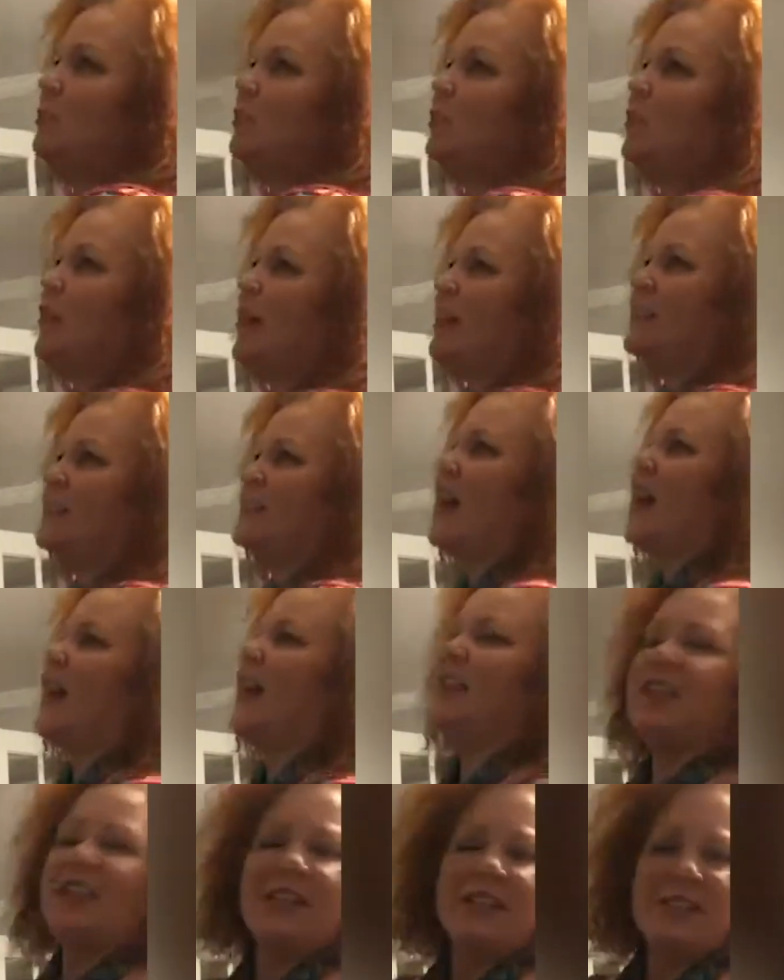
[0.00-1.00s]
do before I
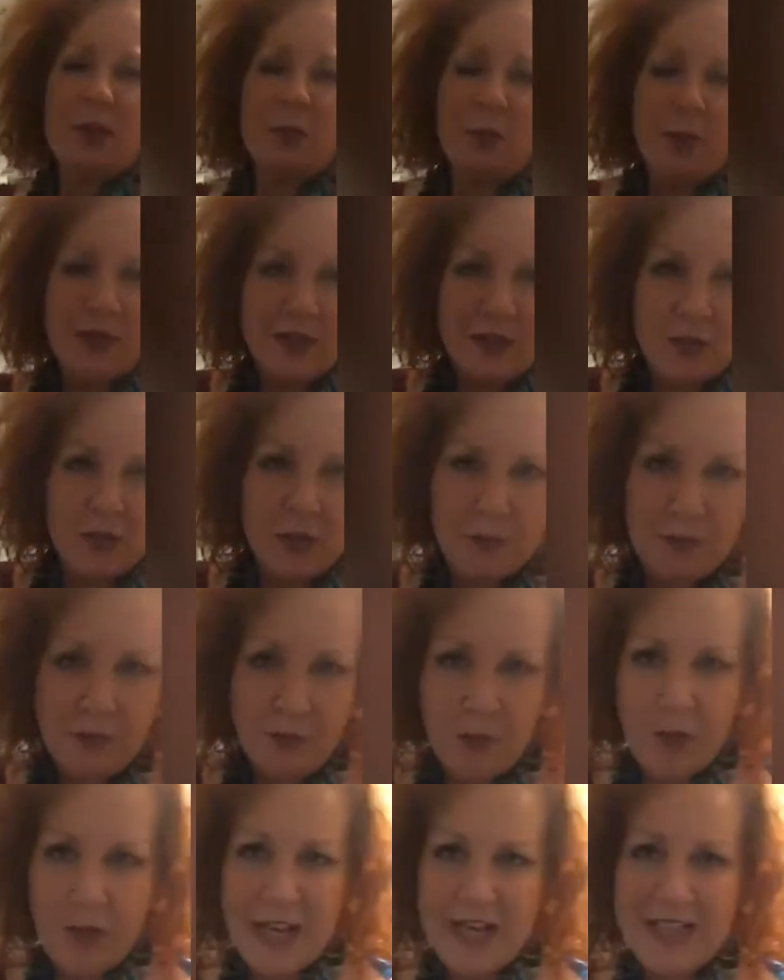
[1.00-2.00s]
die, things I want to do
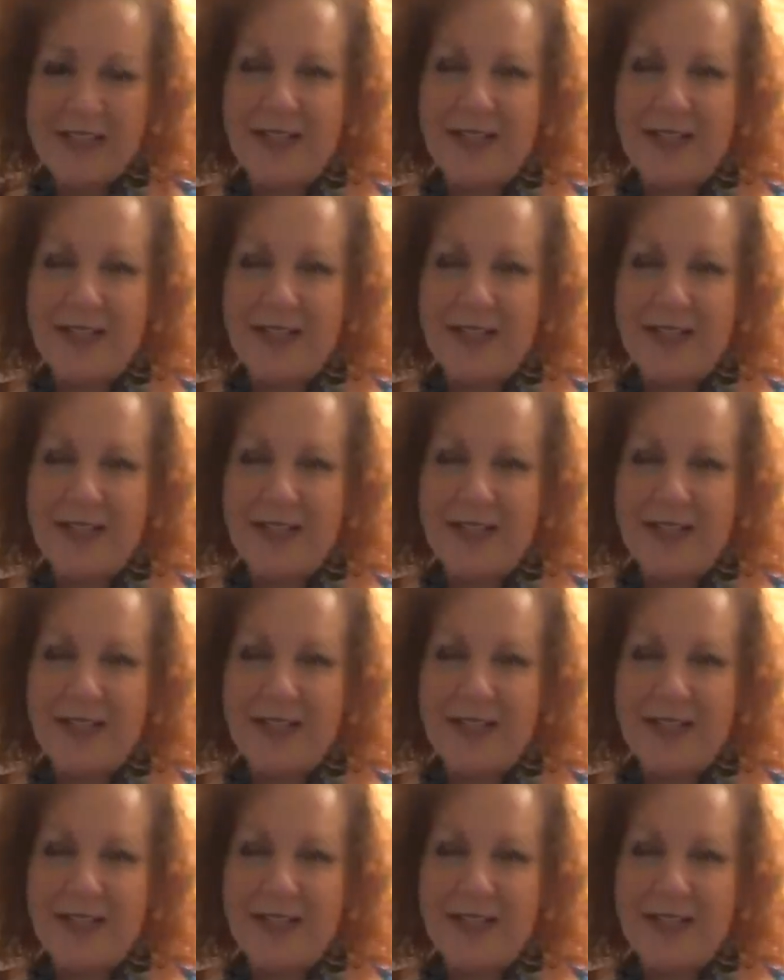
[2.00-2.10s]
before